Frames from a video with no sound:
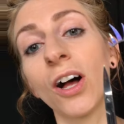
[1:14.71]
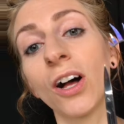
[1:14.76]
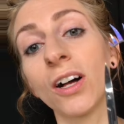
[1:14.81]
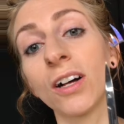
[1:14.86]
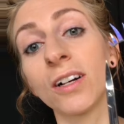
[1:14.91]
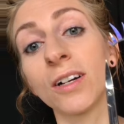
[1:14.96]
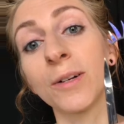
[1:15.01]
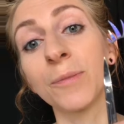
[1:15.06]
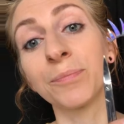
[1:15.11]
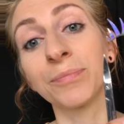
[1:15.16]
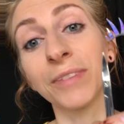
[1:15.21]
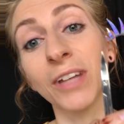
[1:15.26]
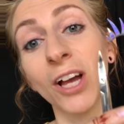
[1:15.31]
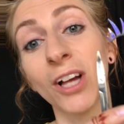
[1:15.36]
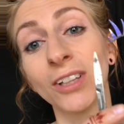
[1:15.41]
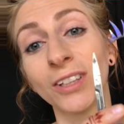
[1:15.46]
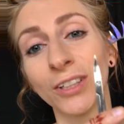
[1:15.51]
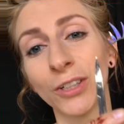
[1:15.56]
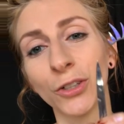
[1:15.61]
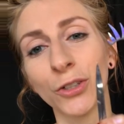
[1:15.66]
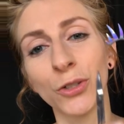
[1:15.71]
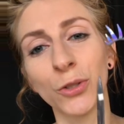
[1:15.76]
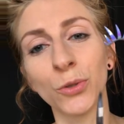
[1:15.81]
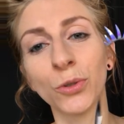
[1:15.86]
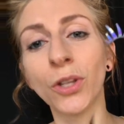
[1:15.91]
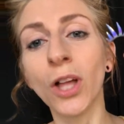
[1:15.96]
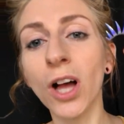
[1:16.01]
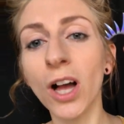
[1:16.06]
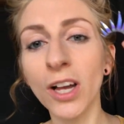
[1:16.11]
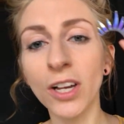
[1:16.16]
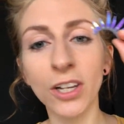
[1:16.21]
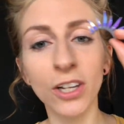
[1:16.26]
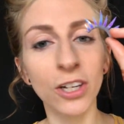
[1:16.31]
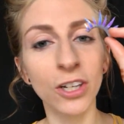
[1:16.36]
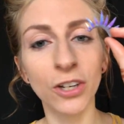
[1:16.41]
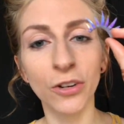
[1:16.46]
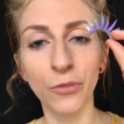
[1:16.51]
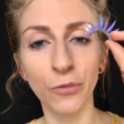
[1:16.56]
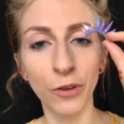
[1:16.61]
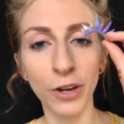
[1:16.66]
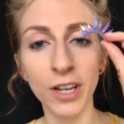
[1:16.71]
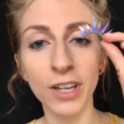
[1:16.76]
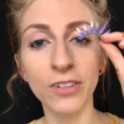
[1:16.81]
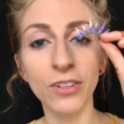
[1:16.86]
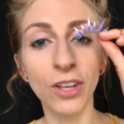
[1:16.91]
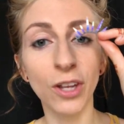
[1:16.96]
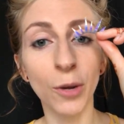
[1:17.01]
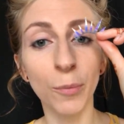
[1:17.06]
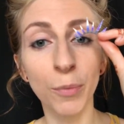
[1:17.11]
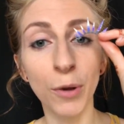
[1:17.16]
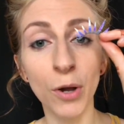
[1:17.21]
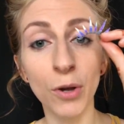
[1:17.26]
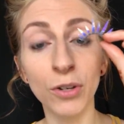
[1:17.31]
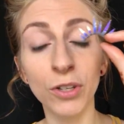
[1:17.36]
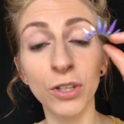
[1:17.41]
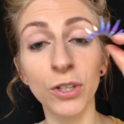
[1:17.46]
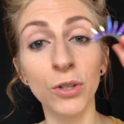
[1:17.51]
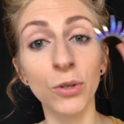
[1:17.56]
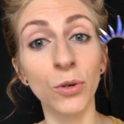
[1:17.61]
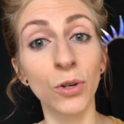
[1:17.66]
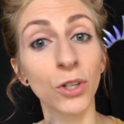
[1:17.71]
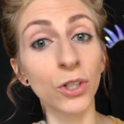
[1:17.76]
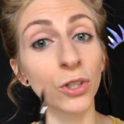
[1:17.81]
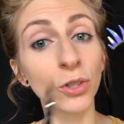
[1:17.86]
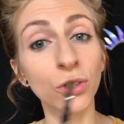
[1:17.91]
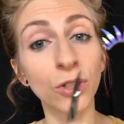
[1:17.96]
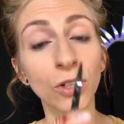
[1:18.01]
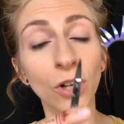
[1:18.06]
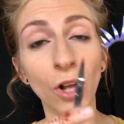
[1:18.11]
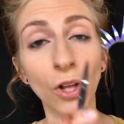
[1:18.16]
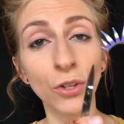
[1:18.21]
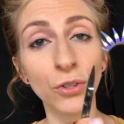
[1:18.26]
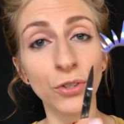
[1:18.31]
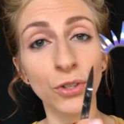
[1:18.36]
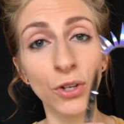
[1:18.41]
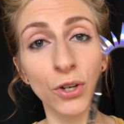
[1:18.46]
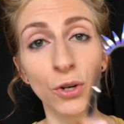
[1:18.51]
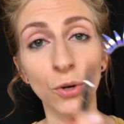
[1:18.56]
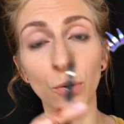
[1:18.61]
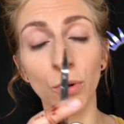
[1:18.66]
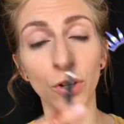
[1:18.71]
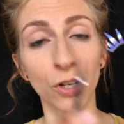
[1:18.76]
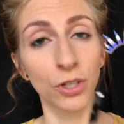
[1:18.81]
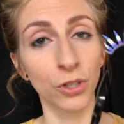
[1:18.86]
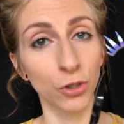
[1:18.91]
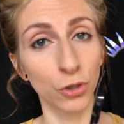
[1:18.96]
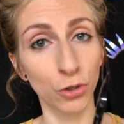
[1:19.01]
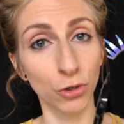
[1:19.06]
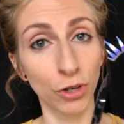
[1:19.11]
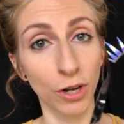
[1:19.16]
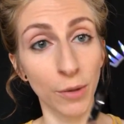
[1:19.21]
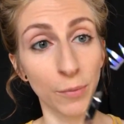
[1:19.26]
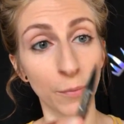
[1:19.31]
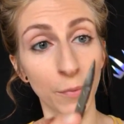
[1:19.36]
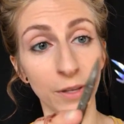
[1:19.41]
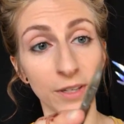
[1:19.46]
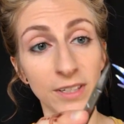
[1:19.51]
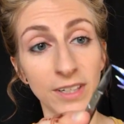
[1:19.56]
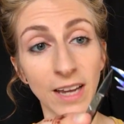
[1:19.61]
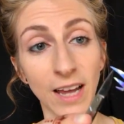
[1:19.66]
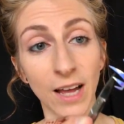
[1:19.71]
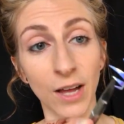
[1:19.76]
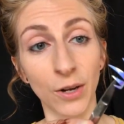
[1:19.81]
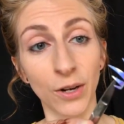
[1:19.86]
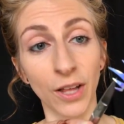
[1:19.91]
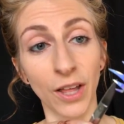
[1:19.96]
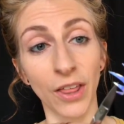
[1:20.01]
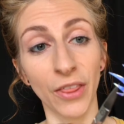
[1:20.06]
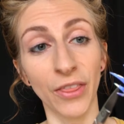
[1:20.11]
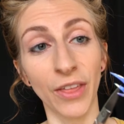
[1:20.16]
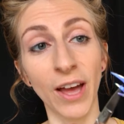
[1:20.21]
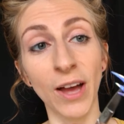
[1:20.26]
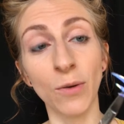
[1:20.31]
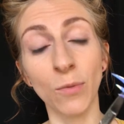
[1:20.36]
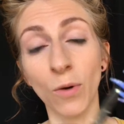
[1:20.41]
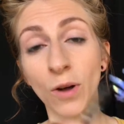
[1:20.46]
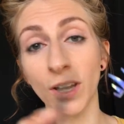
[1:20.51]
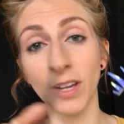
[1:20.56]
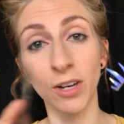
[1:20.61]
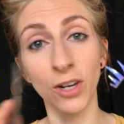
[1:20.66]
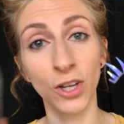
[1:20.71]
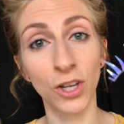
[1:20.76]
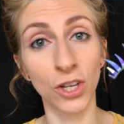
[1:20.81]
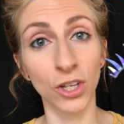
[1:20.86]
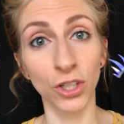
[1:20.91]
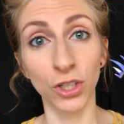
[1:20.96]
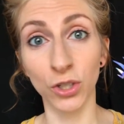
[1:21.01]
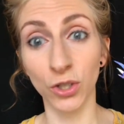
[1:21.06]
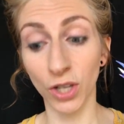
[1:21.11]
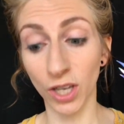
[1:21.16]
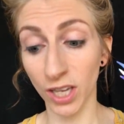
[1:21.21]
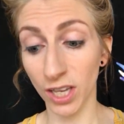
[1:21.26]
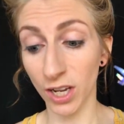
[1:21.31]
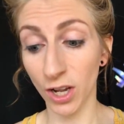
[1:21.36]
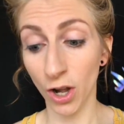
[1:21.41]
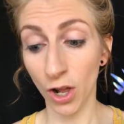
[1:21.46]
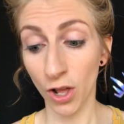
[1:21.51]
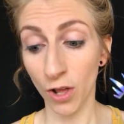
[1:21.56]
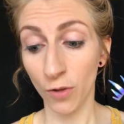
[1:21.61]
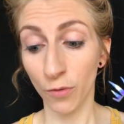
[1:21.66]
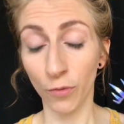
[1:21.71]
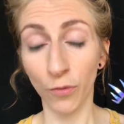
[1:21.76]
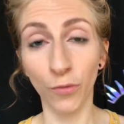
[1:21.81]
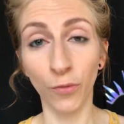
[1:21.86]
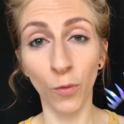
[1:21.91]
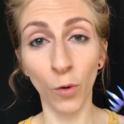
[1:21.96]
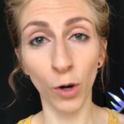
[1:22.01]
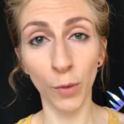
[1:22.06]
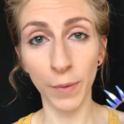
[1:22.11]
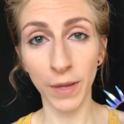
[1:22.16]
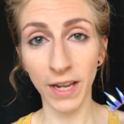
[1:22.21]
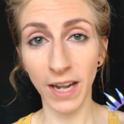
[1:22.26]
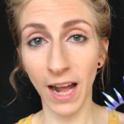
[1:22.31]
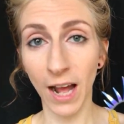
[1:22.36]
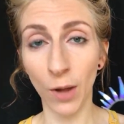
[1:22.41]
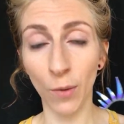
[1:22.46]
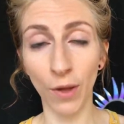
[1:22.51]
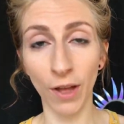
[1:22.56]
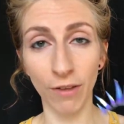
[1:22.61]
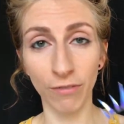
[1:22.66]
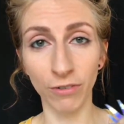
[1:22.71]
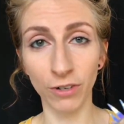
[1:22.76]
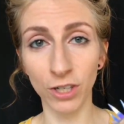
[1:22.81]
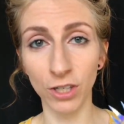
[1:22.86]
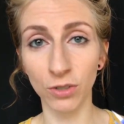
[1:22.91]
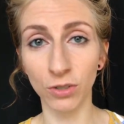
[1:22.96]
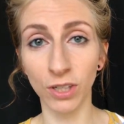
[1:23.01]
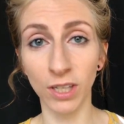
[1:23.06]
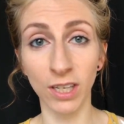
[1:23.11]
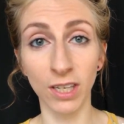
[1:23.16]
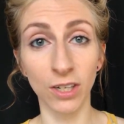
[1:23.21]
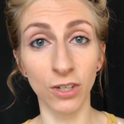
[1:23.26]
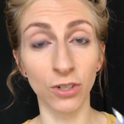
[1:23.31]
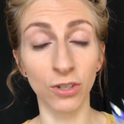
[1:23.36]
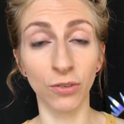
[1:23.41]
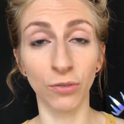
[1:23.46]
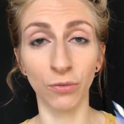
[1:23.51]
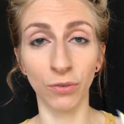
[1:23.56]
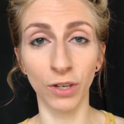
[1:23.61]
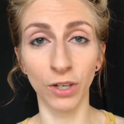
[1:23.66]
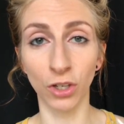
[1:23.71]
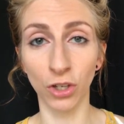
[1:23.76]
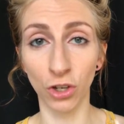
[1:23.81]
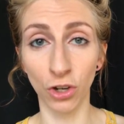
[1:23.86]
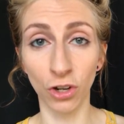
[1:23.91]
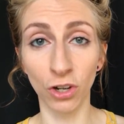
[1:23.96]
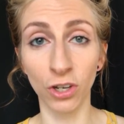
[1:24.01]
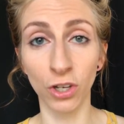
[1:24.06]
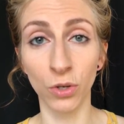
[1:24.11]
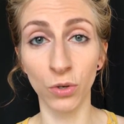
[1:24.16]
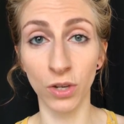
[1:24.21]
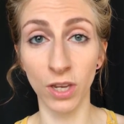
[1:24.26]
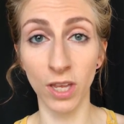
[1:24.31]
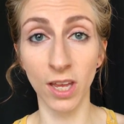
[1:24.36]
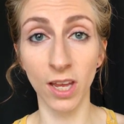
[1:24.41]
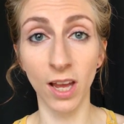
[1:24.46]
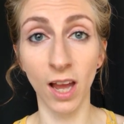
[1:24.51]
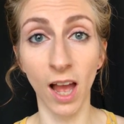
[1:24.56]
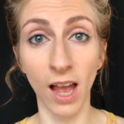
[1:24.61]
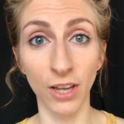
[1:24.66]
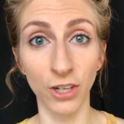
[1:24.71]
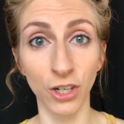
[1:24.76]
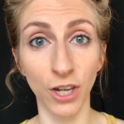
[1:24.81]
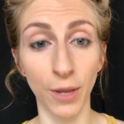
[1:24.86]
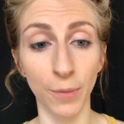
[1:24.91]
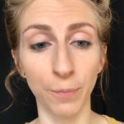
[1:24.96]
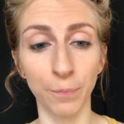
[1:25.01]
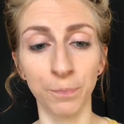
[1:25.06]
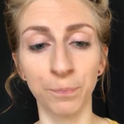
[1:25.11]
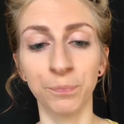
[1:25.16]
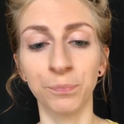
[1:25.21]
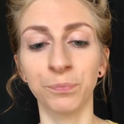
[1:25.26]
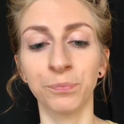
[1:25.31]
a little too long or you're afraid it's going to poke you, you can also trim down that one. You can form it however you need to fit your unique eye shape.